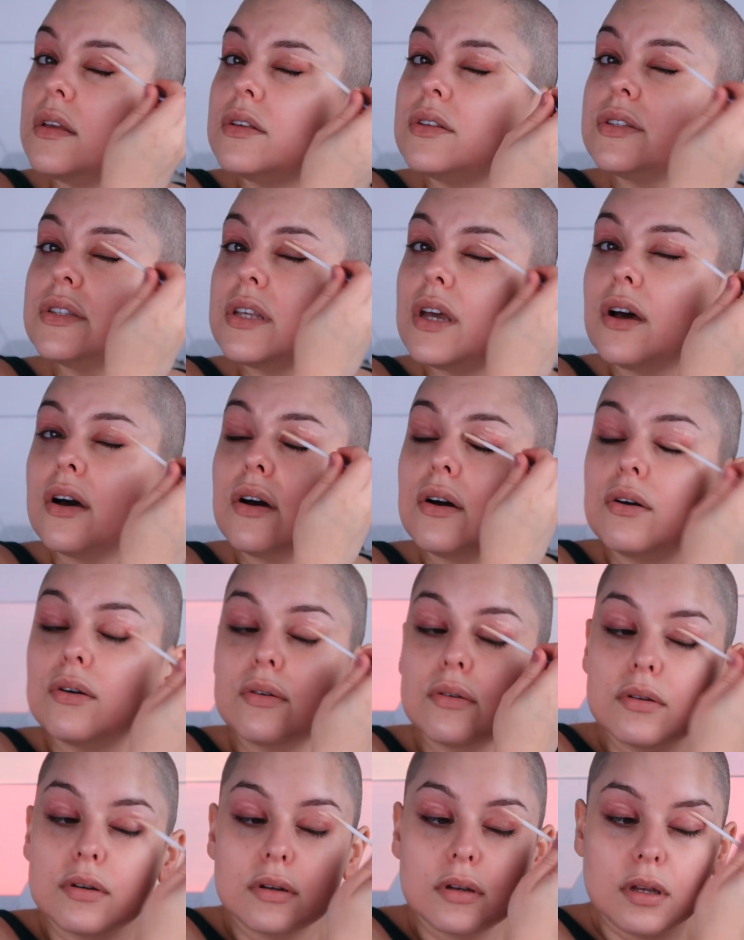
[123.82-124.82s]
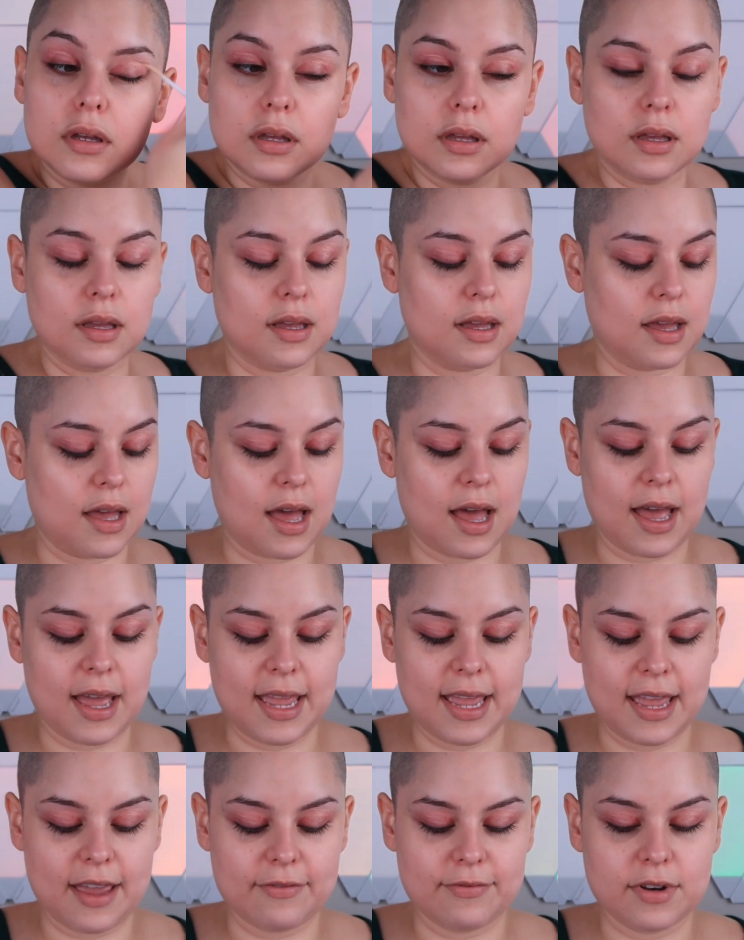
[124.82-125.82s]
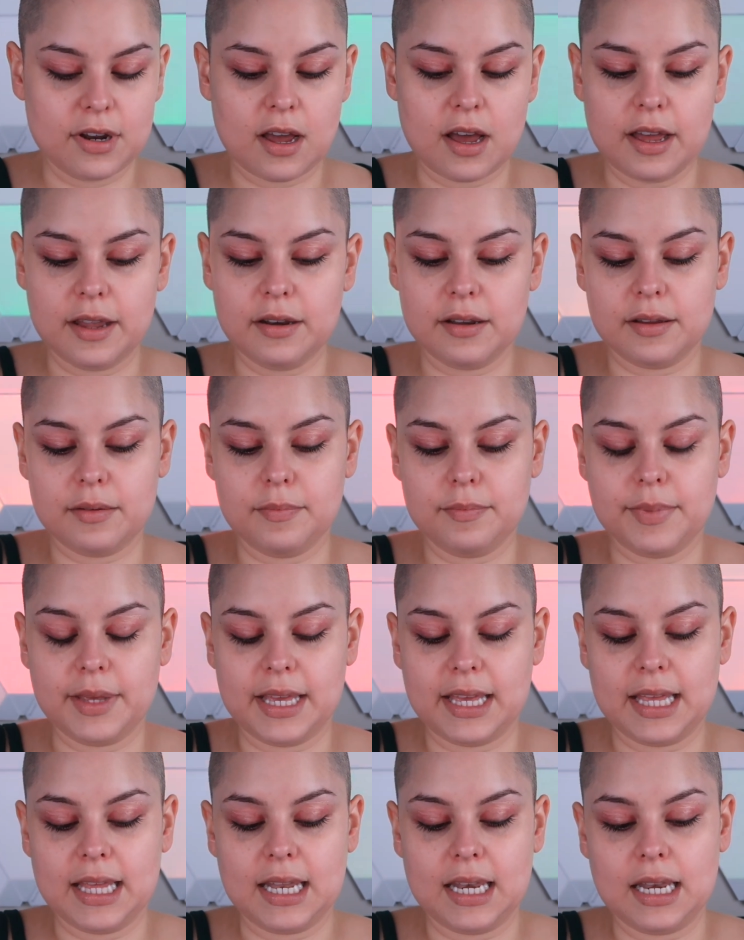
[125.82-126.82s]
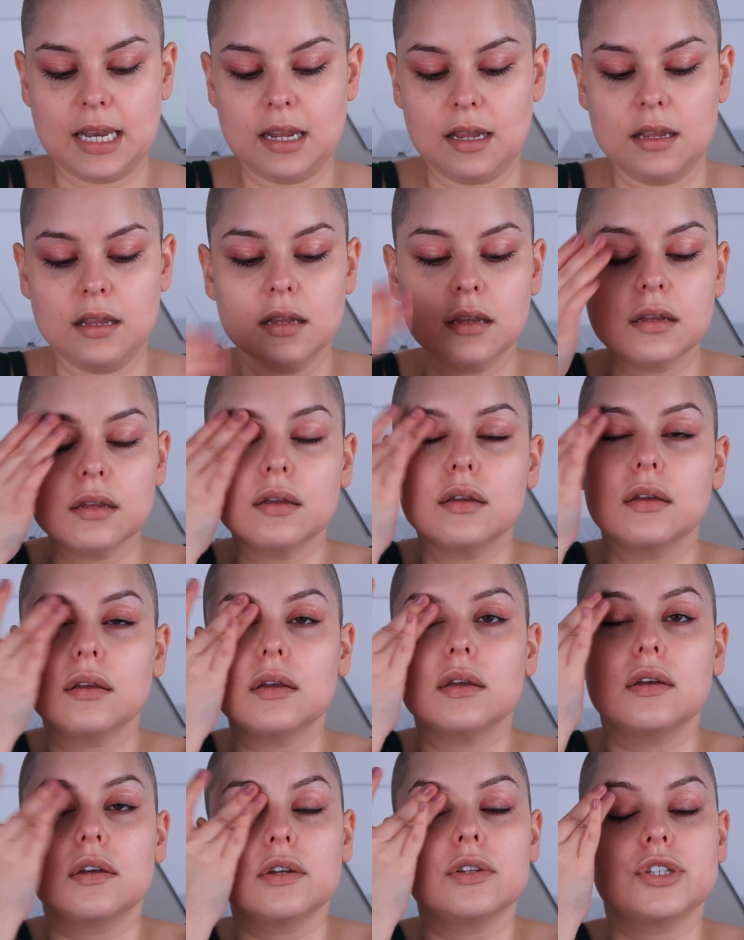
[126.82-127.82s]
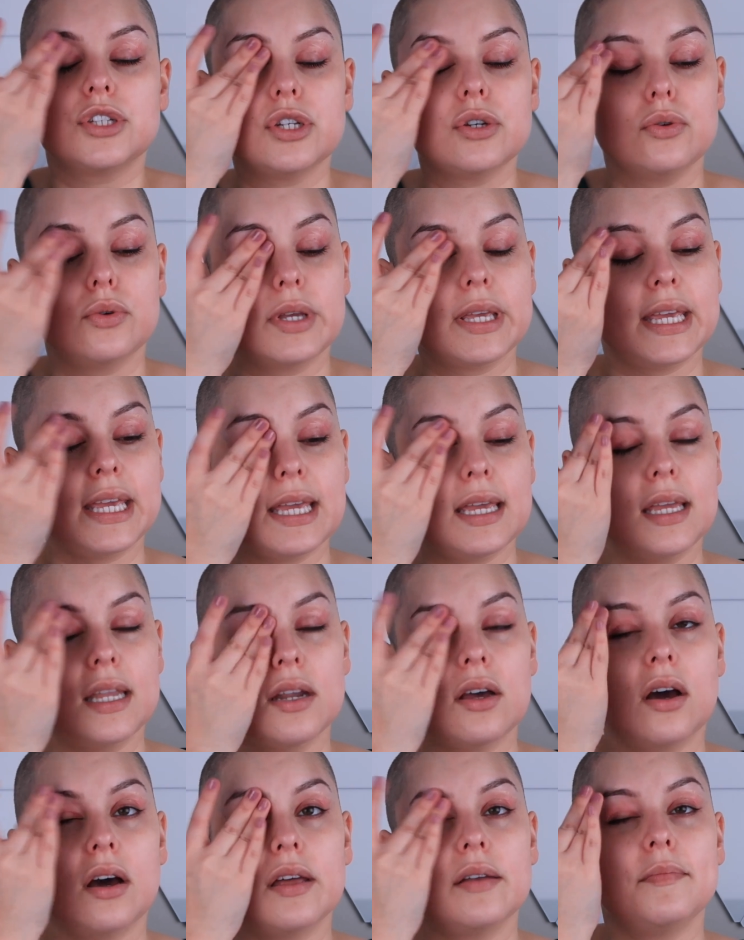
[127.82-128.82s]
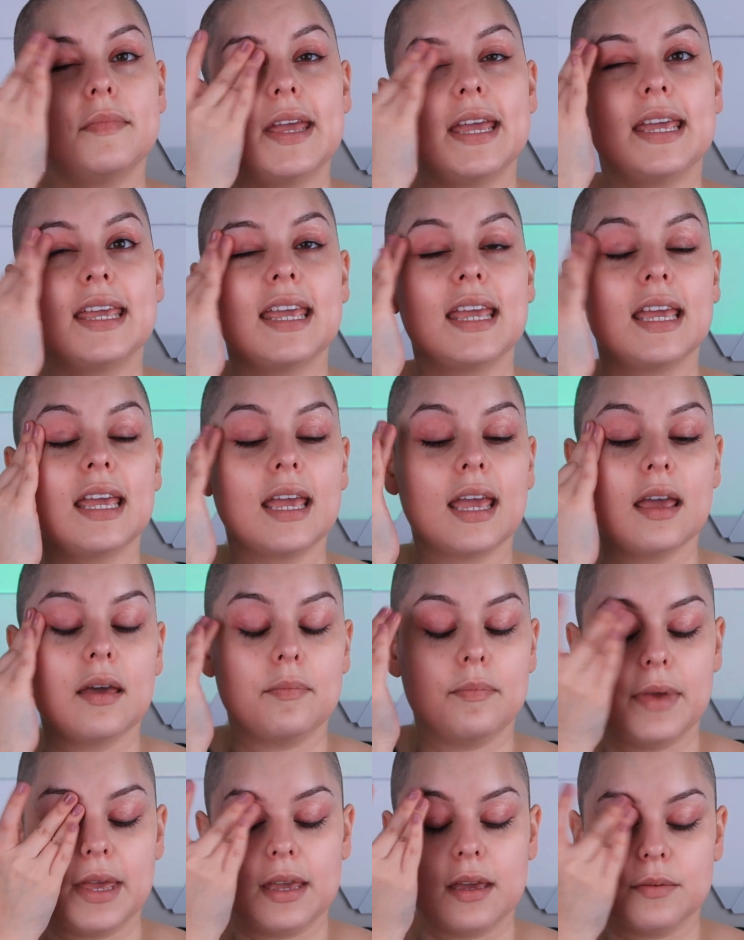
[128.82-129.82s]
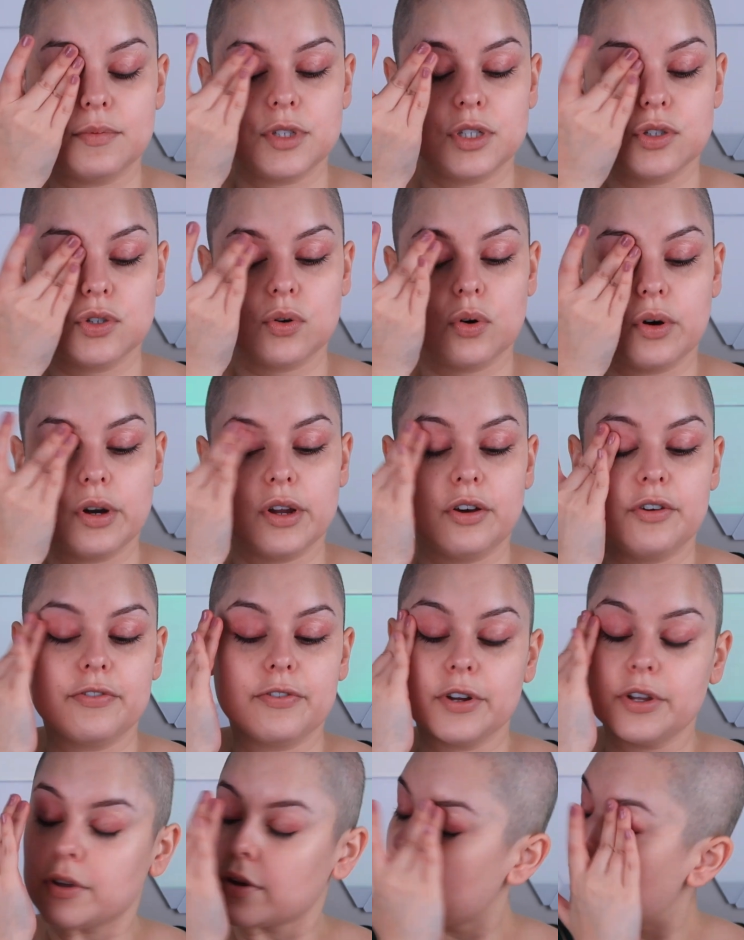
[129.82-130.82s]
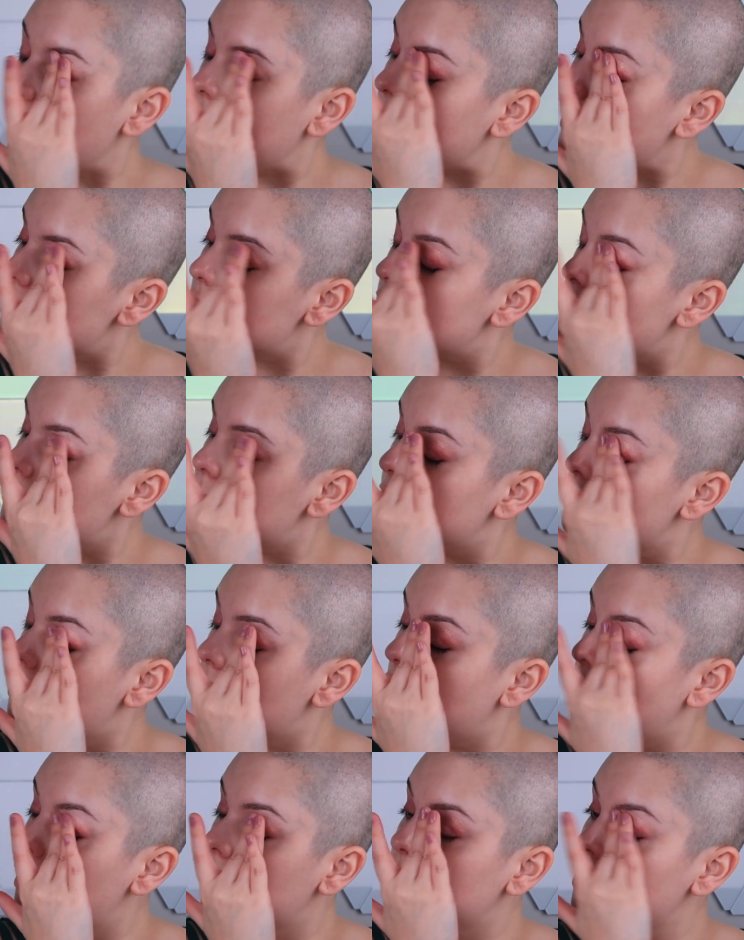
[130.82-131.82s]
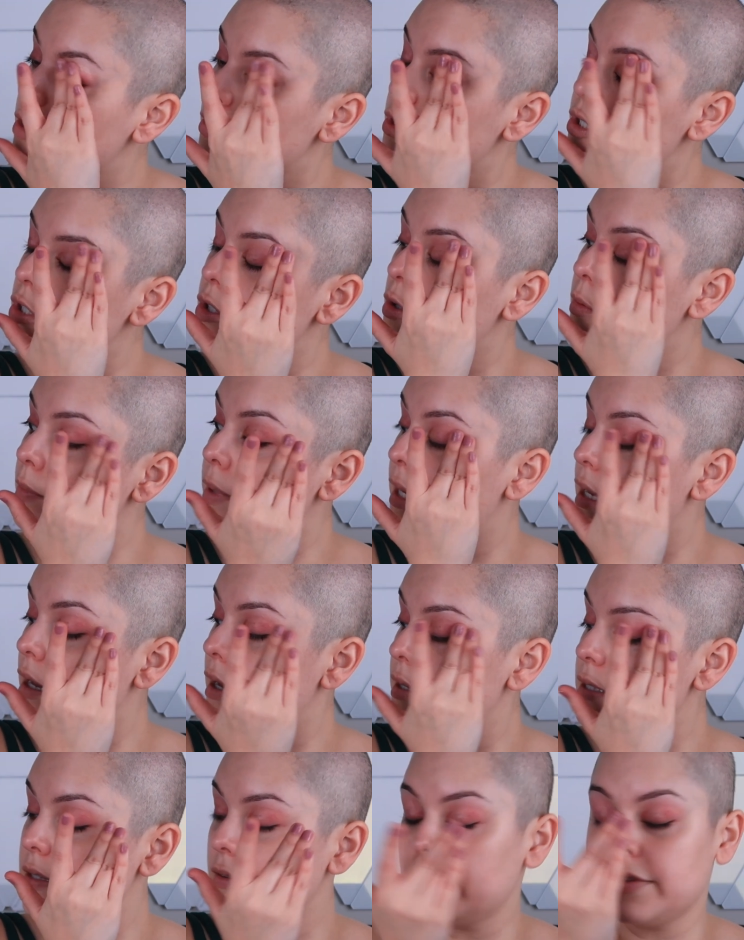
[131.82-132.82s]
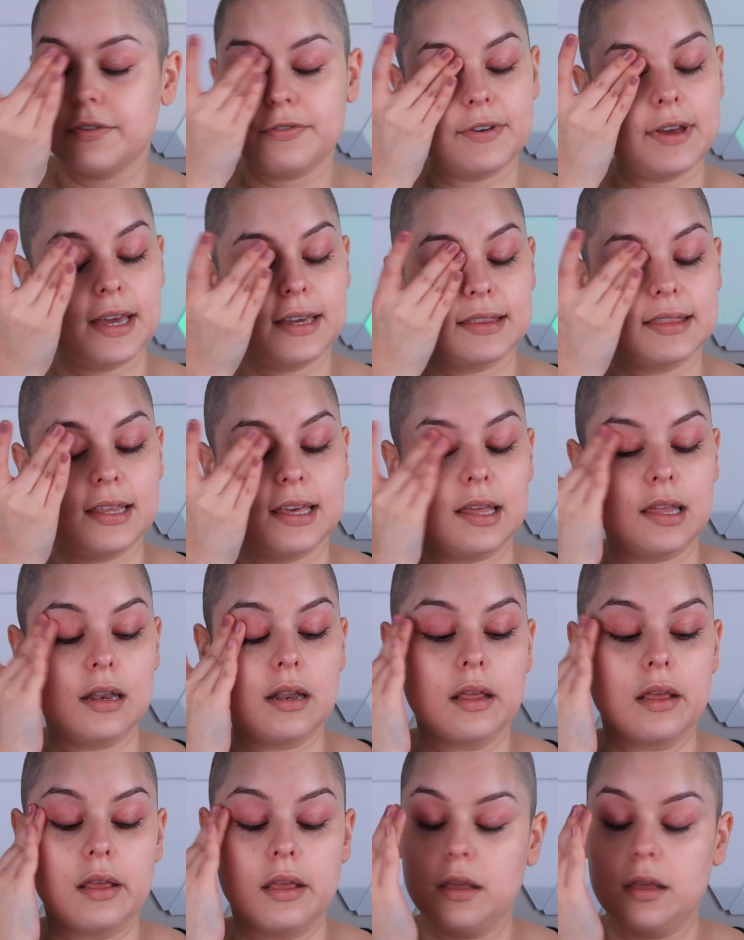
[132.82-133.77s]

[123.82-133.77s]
So, I have not been too keen on making a makeup tutorial for you guys on YouTube because of the fact that